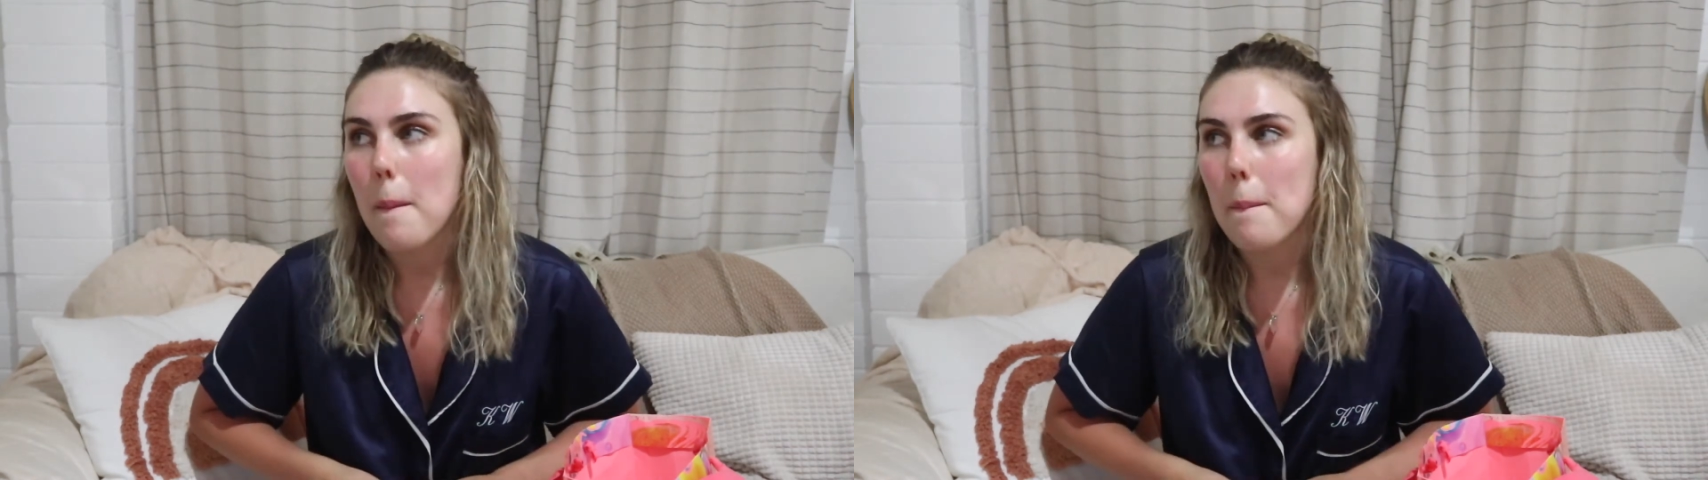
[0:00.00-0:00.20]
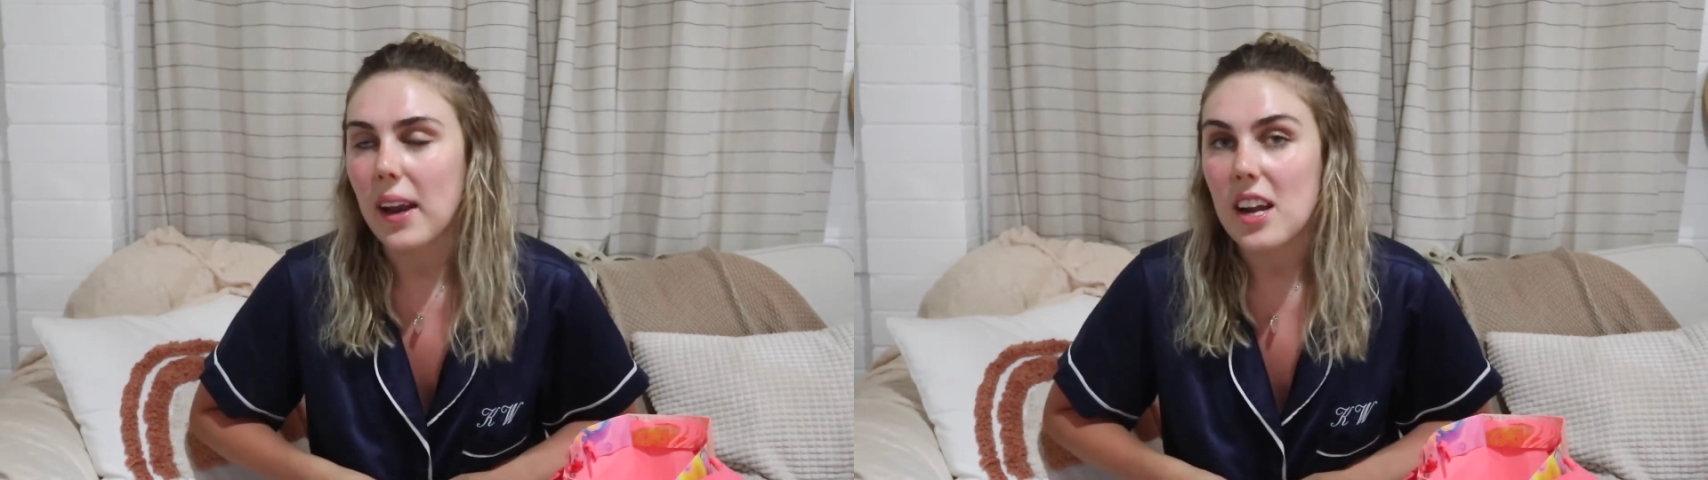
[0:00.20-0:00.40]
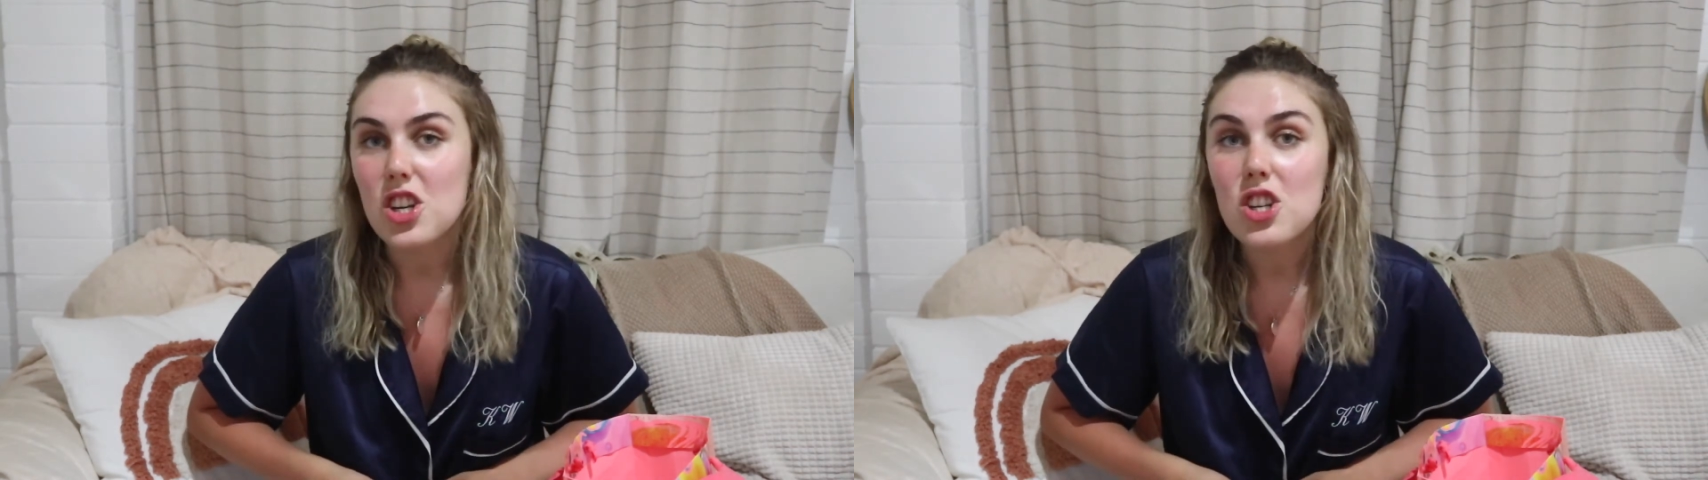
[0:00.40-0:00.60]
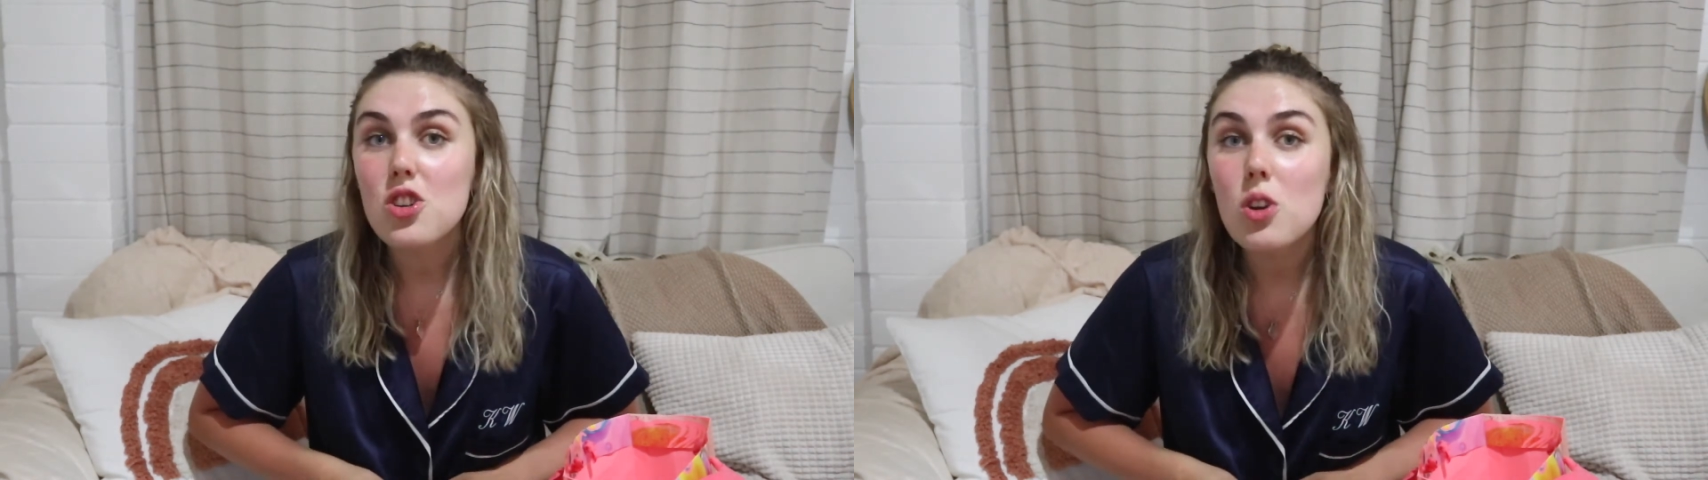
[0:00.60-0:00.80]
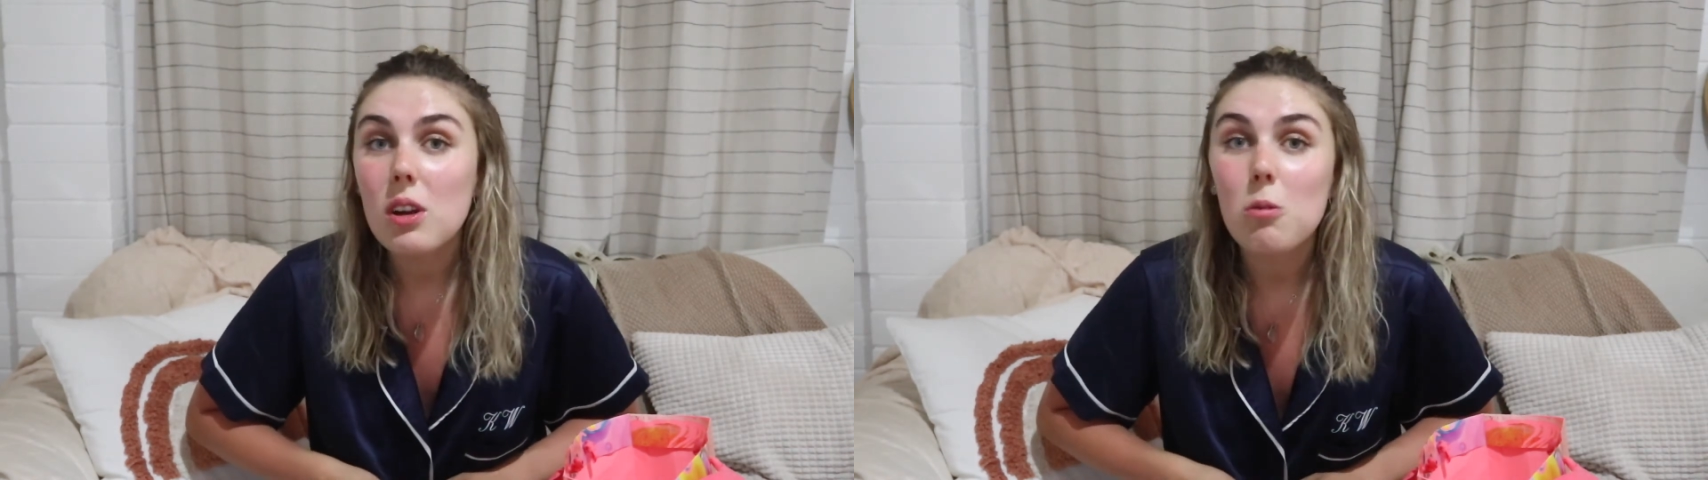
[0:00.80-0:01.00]
but I just
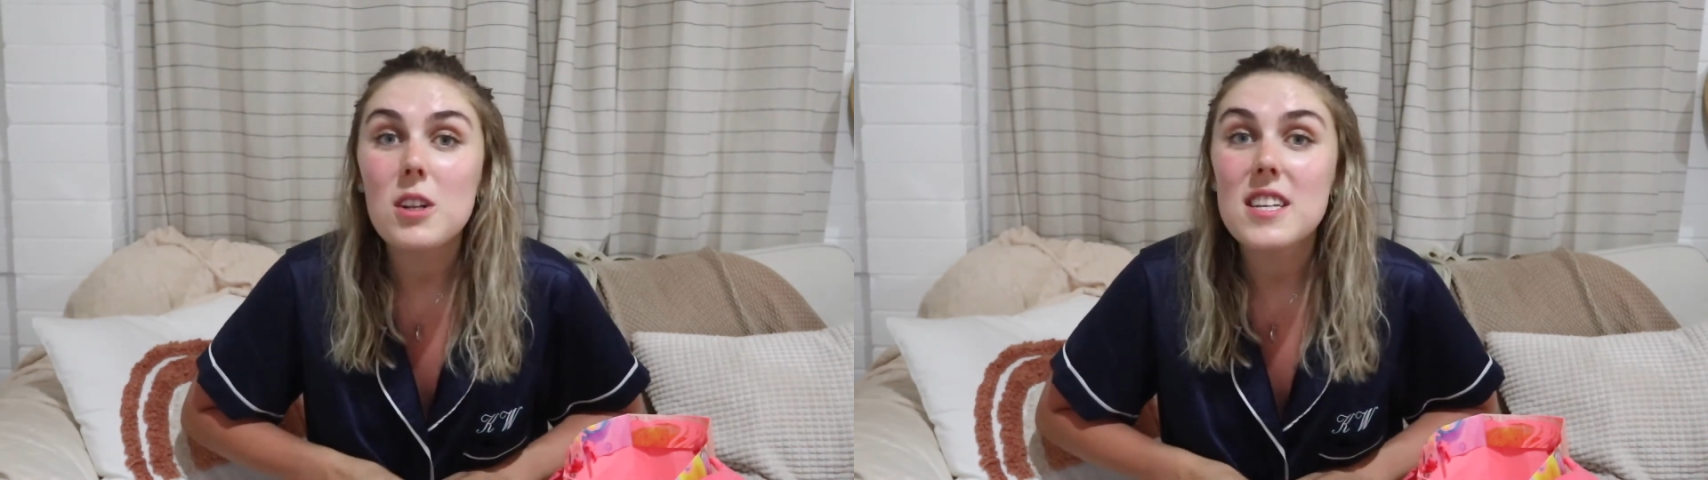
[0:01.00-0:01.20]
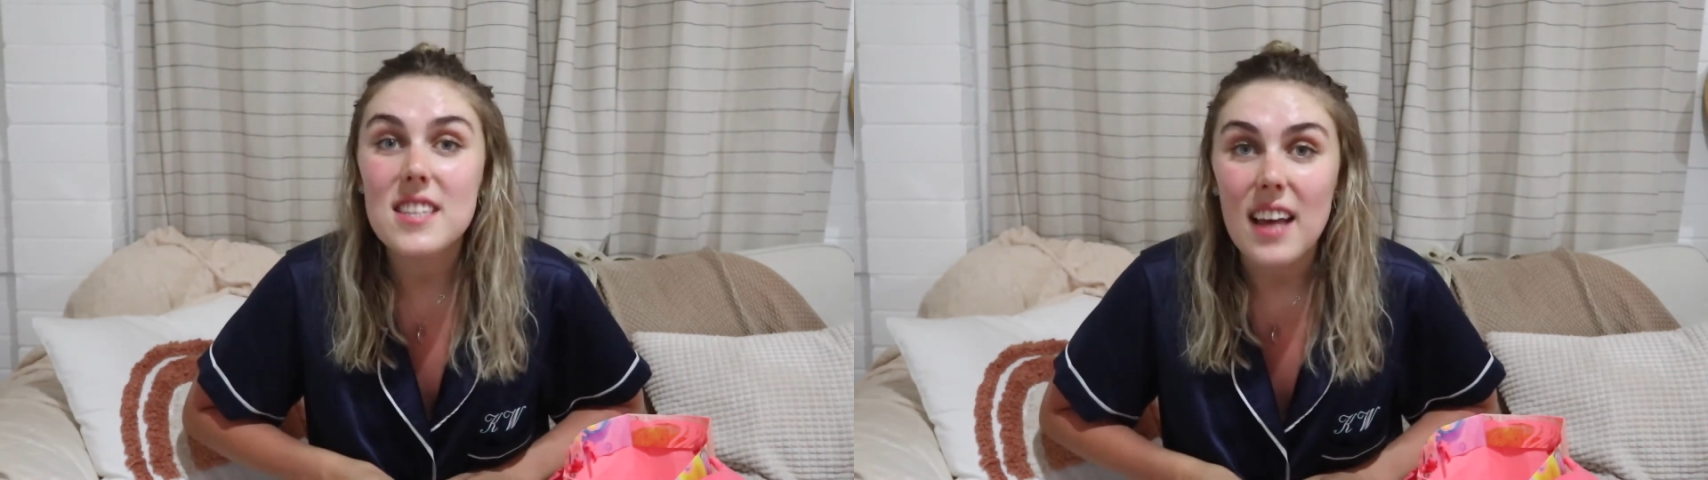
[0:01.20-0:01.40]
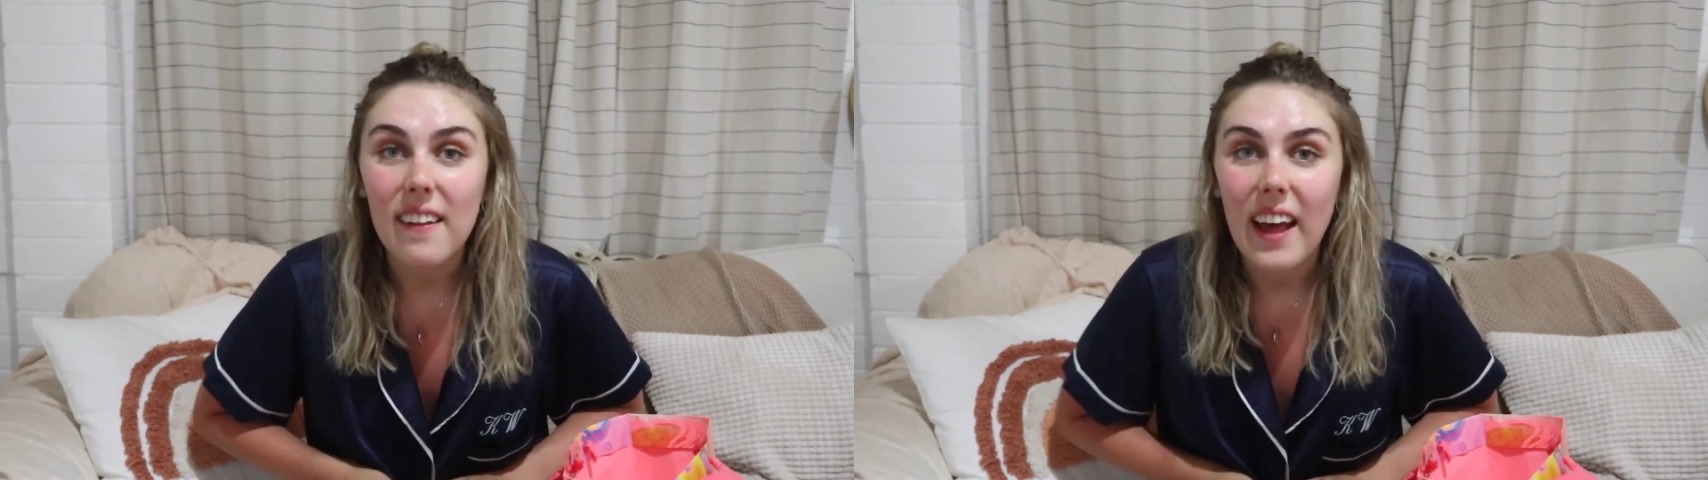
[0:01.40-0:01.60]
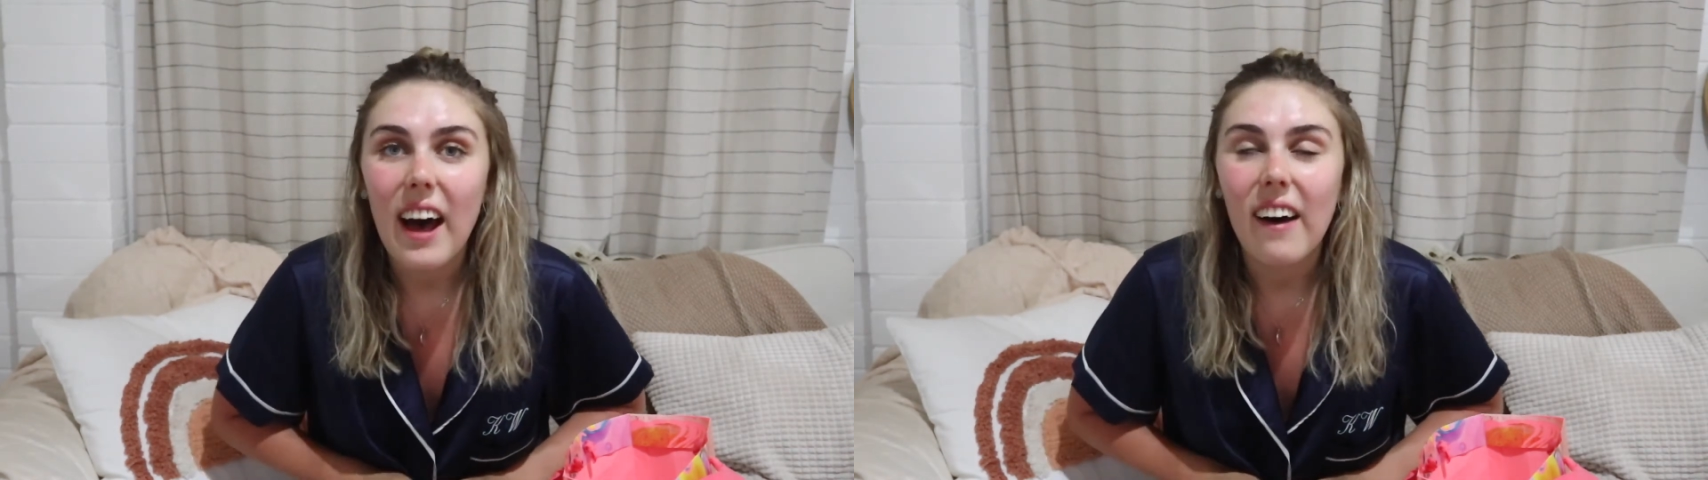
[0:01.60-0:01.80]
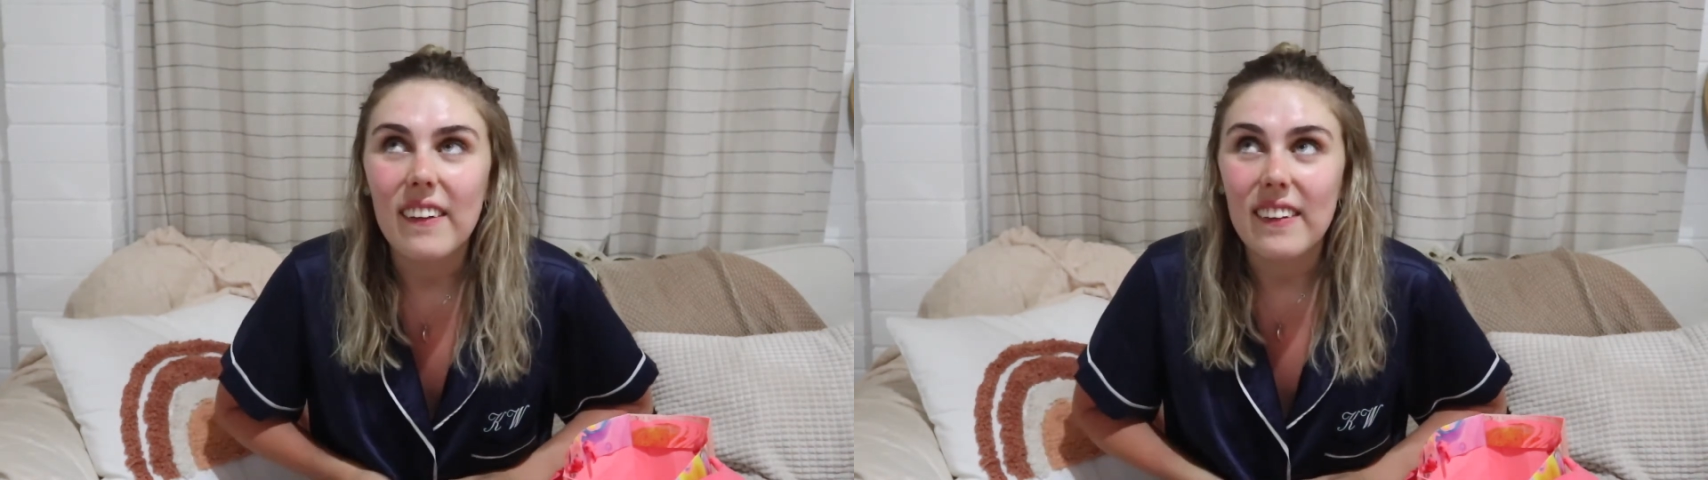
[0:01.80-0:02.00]
knew it would sell
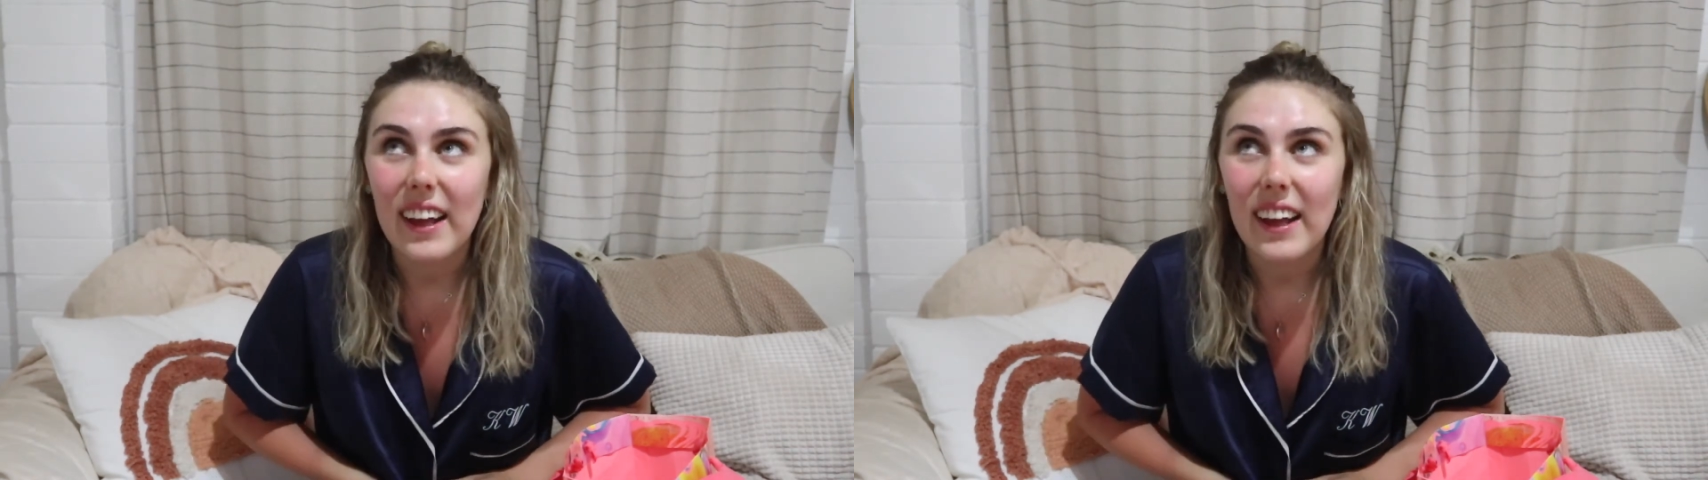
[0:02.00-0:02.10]
out.